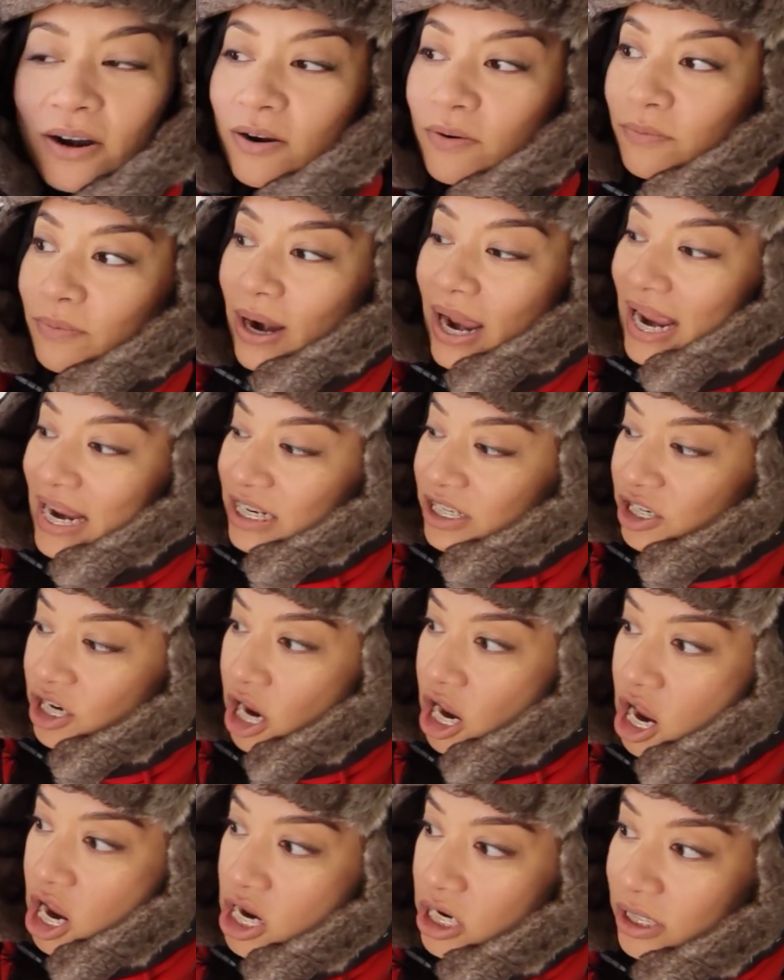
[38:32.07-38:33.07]
Uh, which
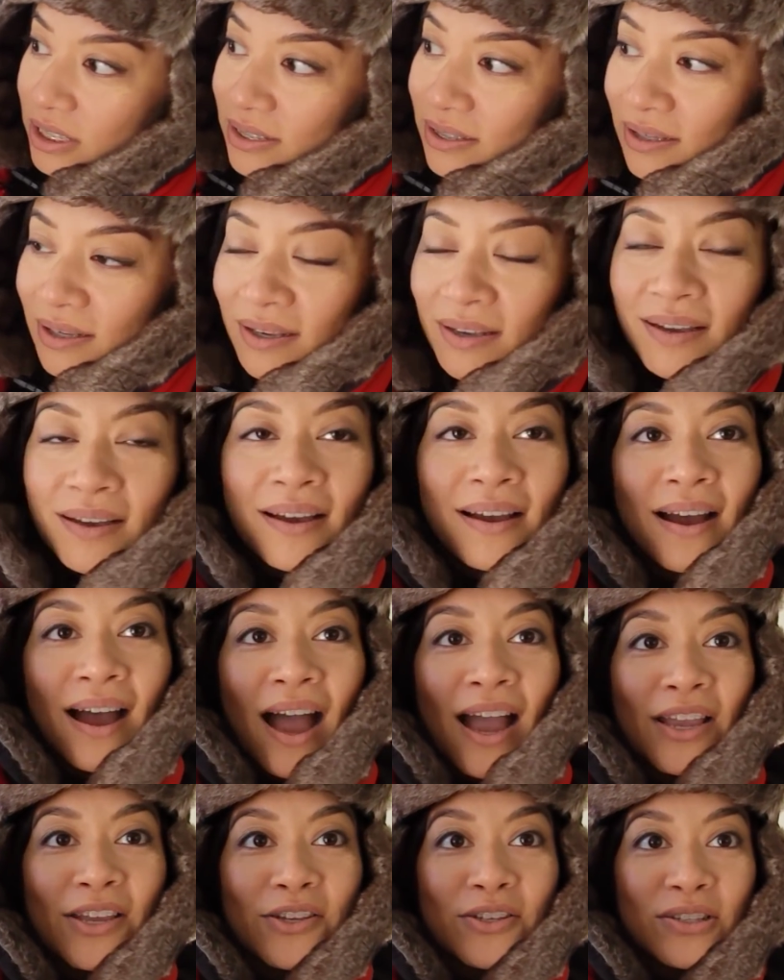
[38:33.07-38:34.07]
Power Ranger were you?
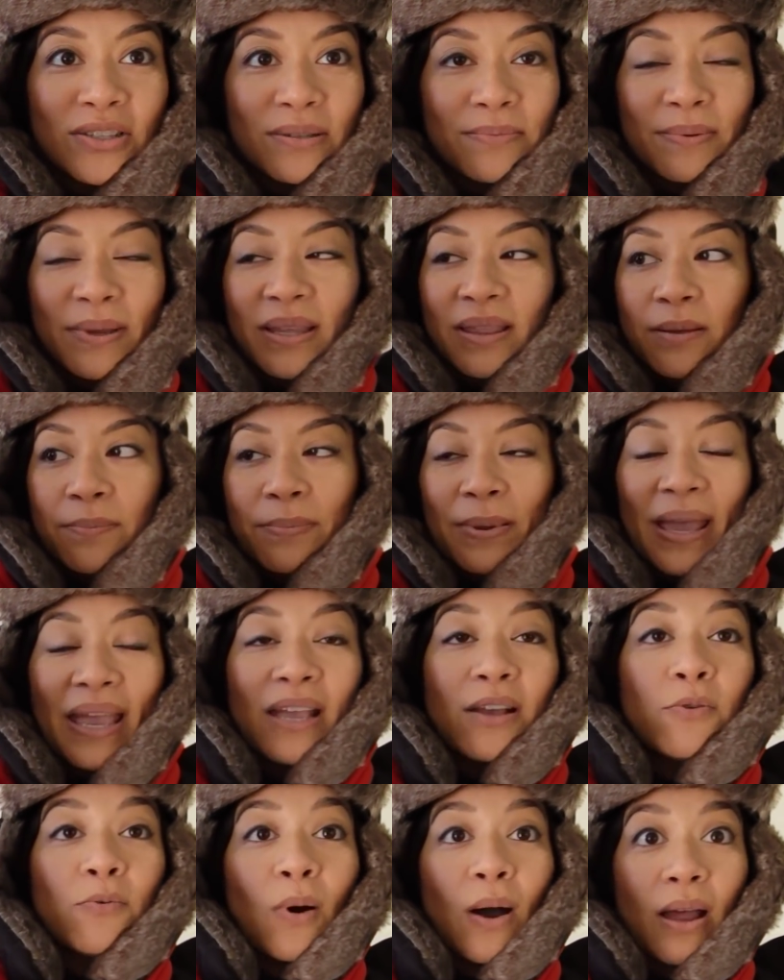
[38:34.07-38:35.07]
I used to be the
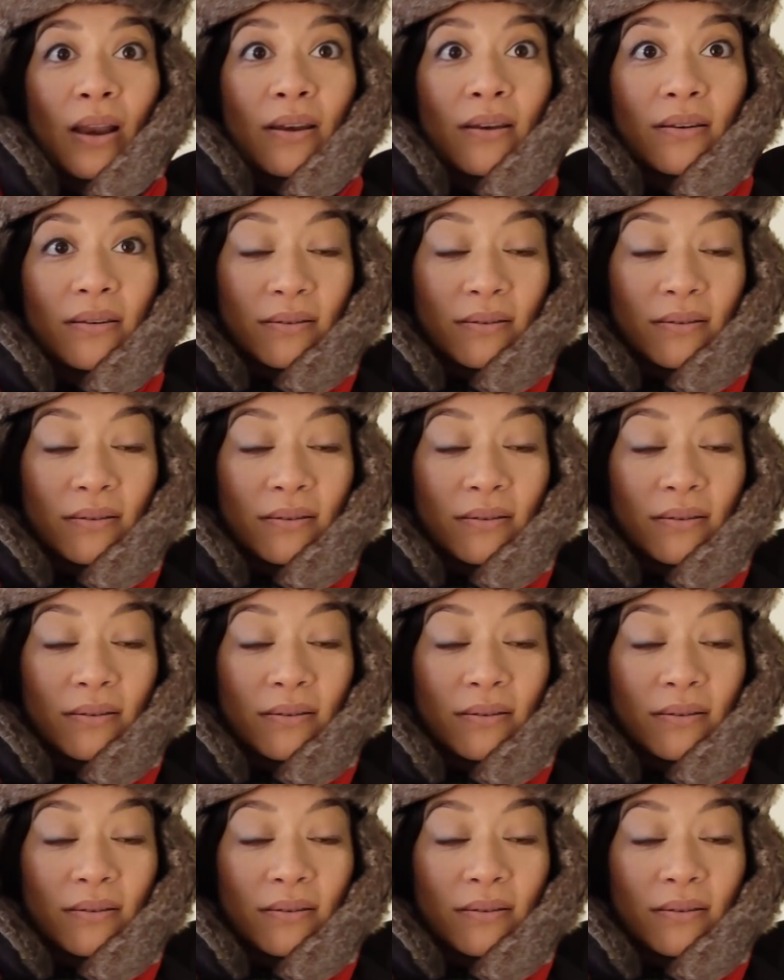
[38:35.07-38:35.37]
pink one.